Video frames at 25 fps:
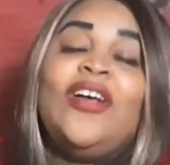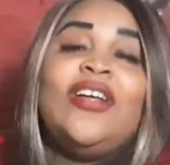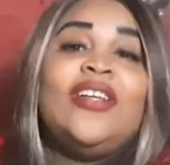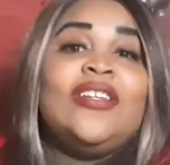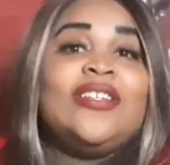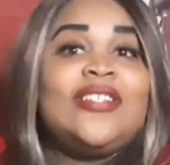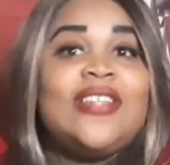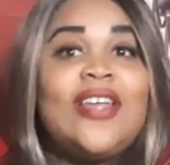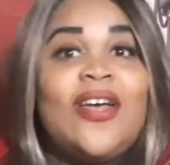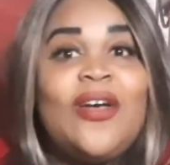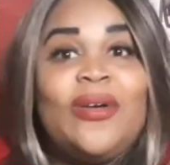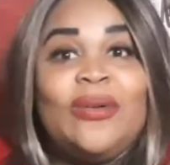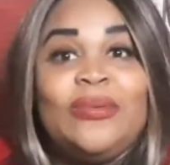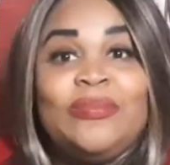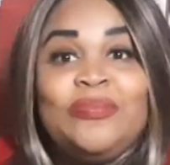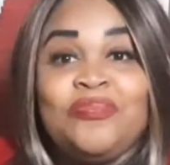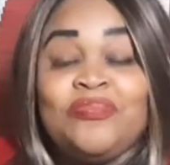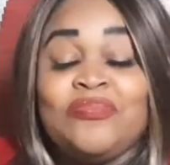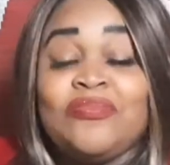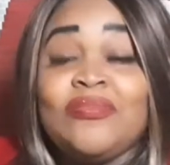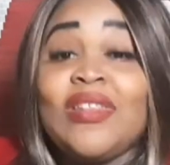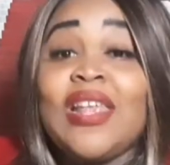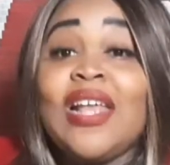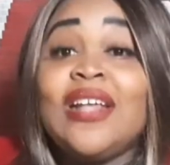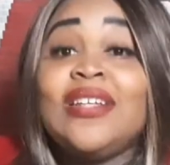So
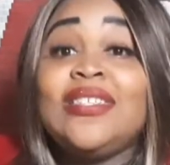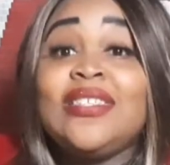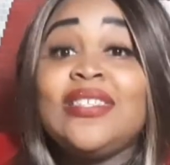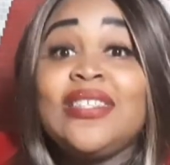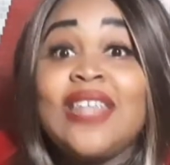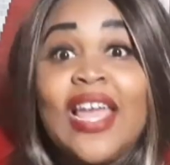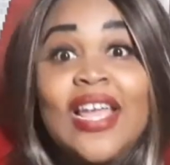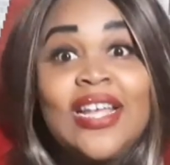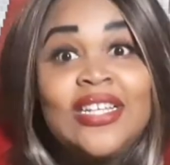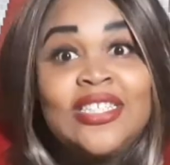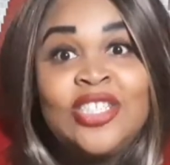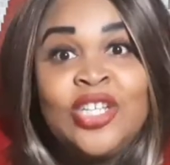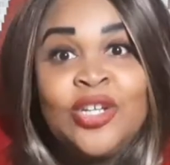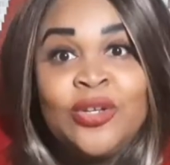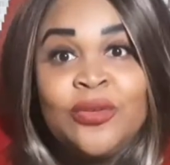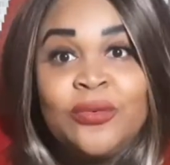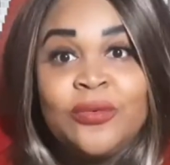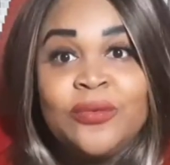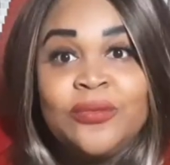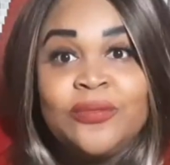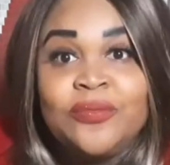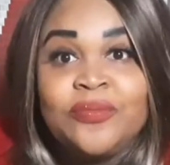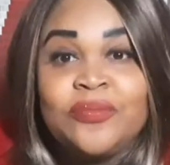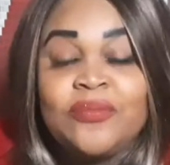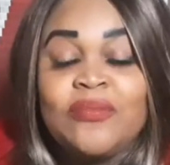stay
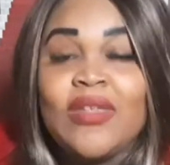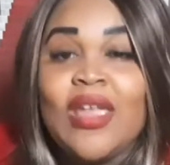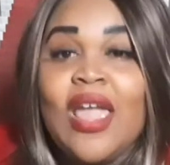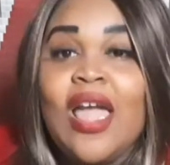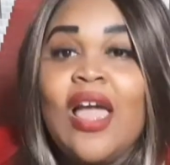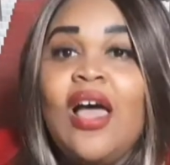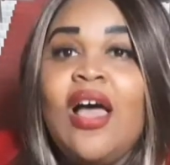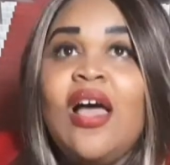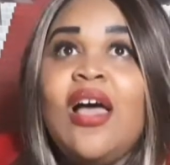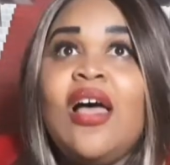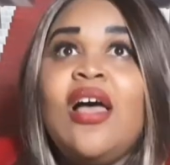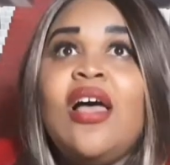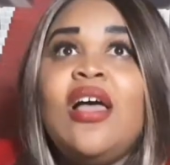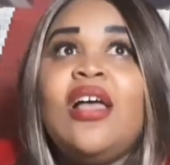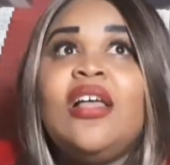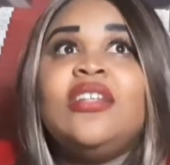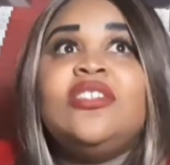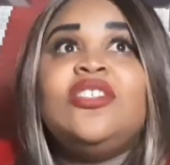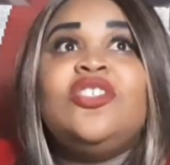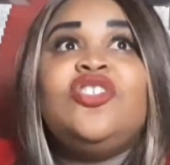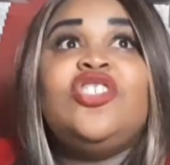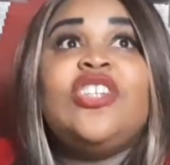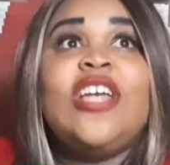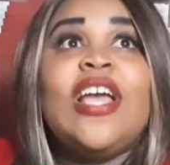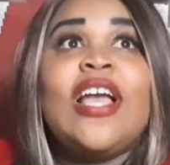tuned.
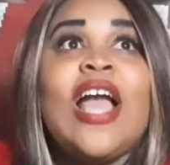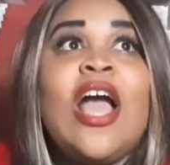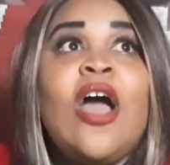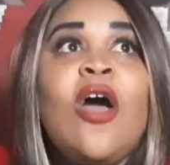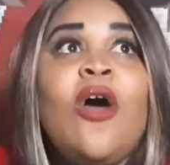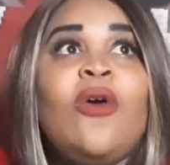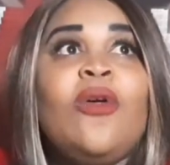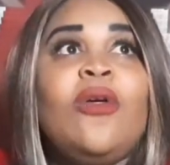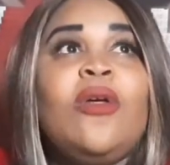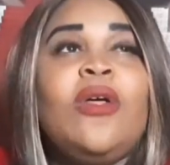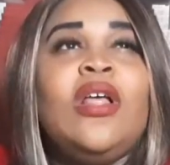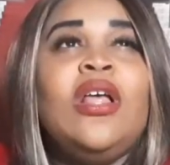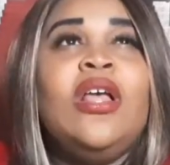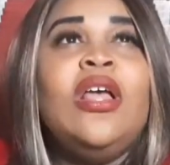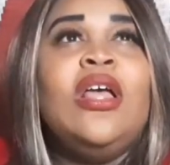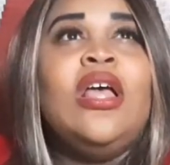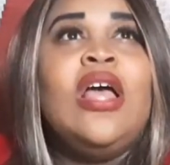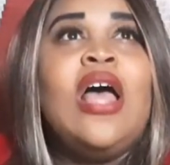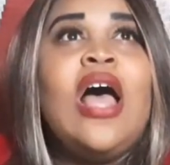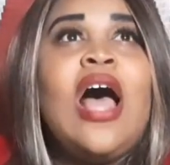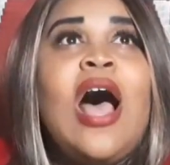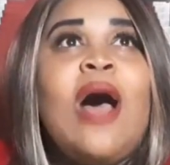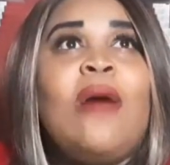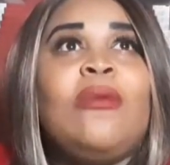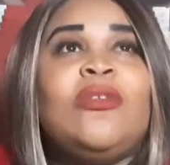Check out.
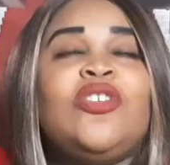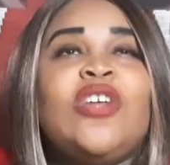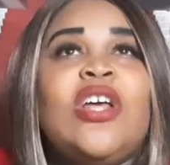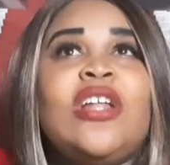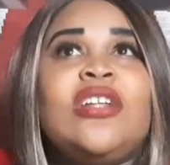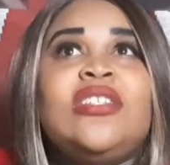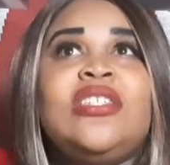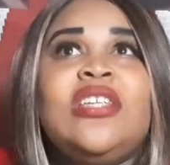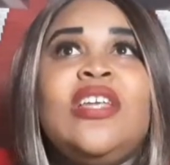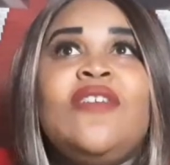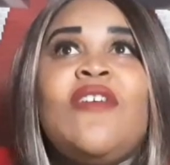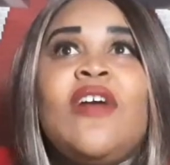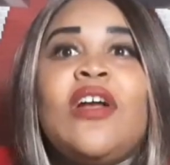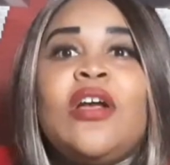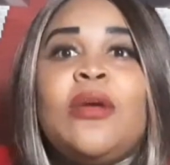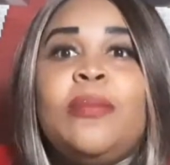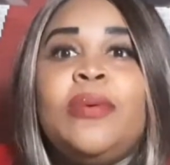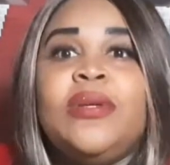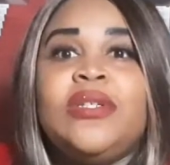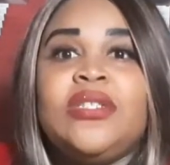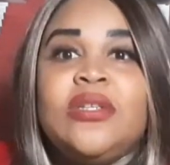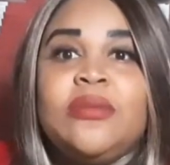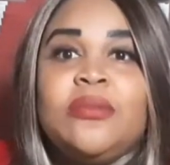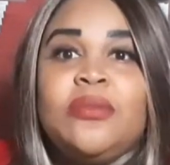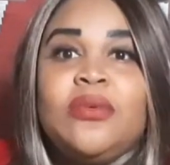I'm gonna try to see if I can
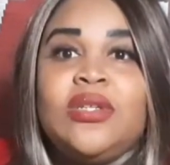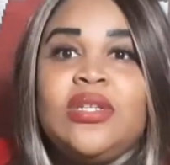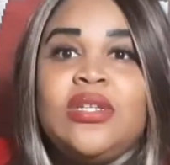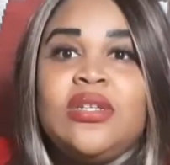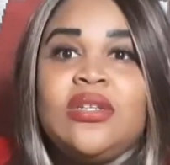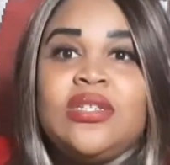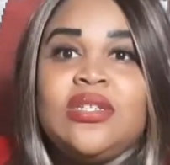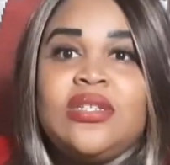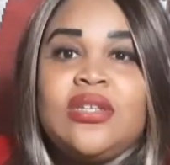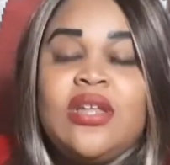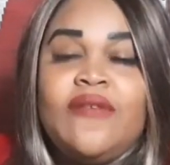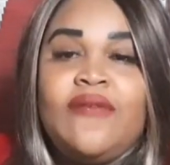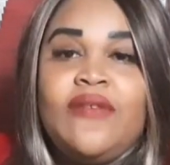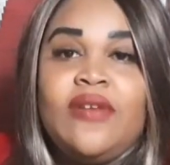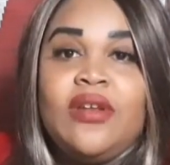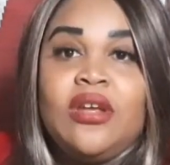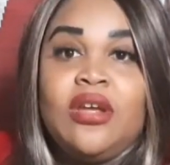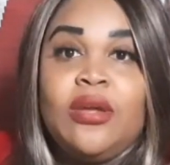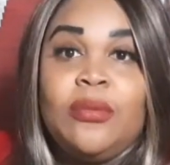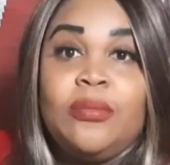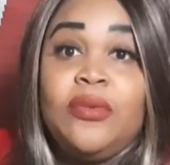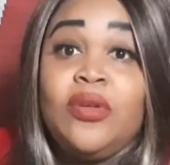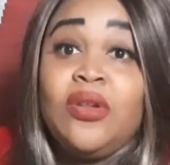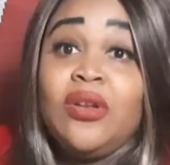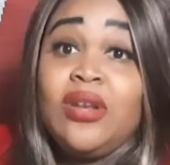put some stuff in the
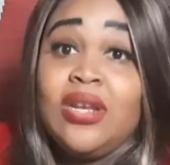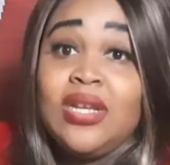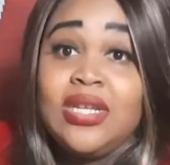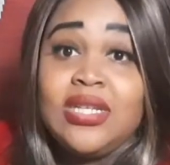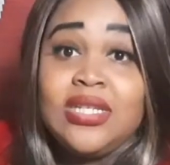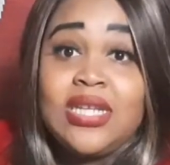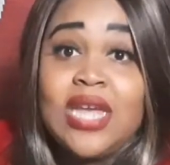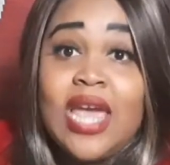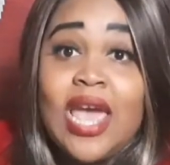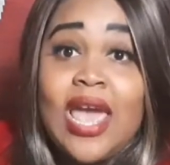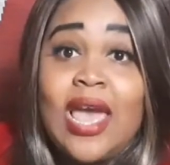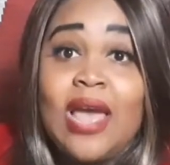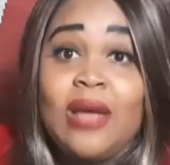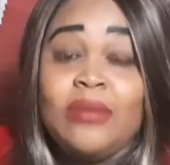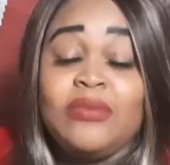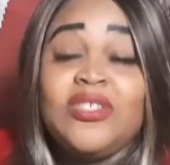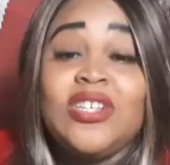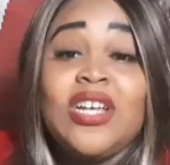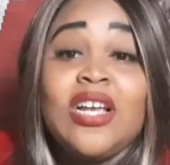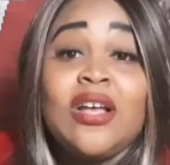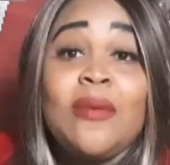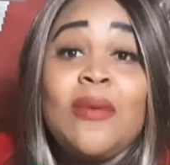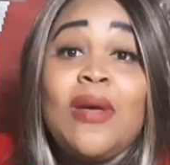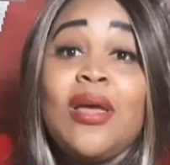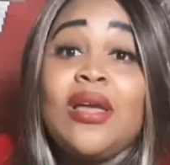community tab.
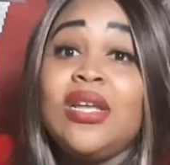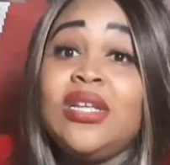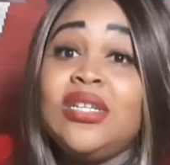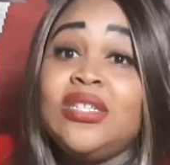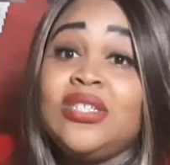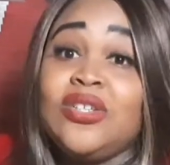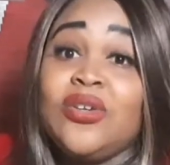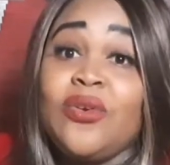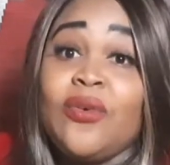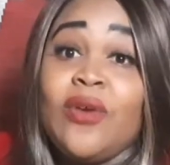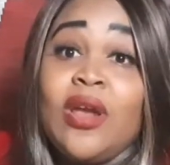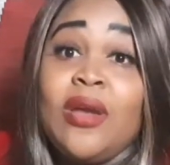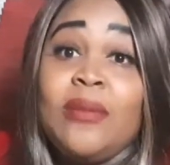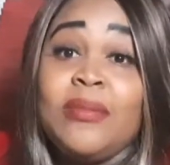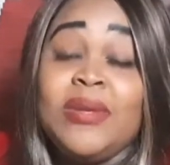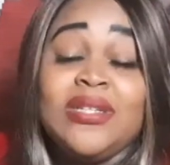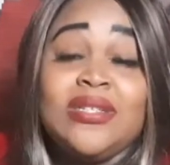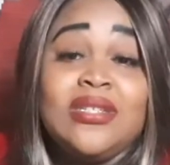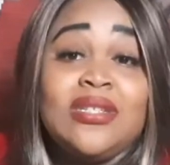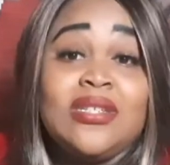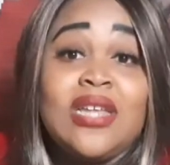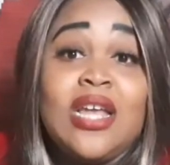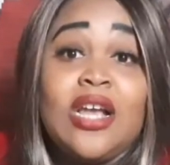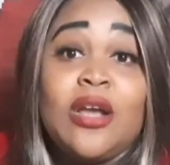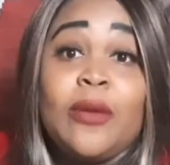Check them on Instagram. Is
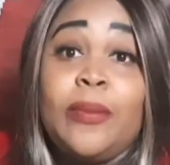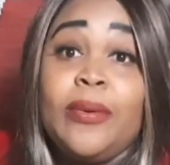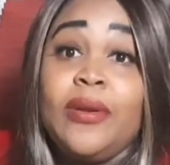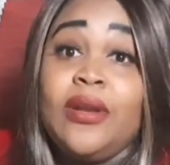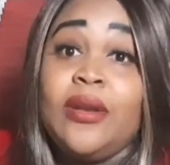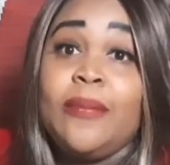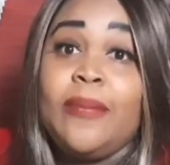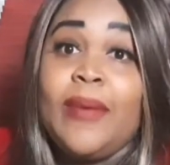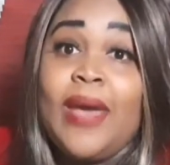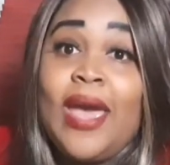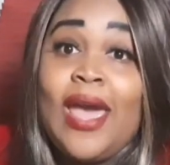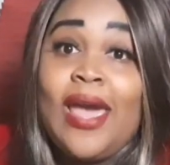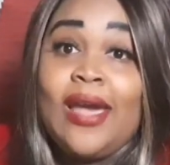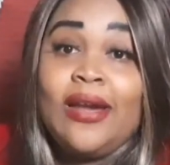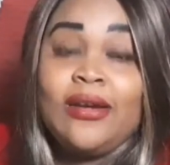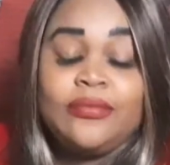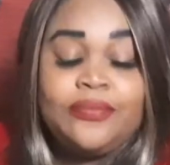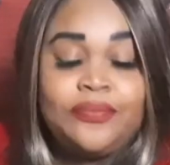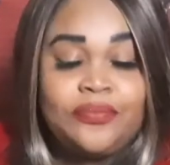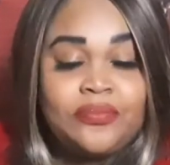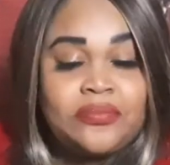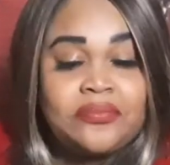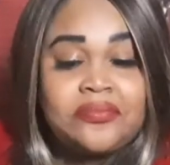this Snacker Put It Back?